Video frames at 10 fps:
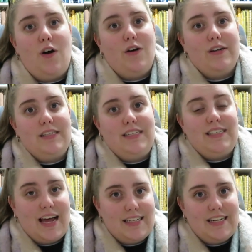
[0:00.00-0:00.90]
on
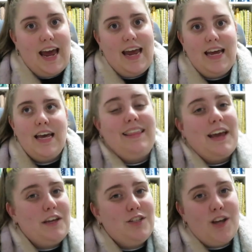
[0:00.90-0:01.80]
Saturday.
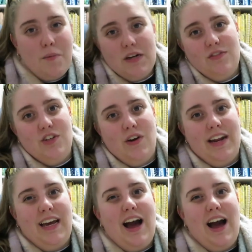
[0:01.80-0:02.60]
Thank you so much for joining.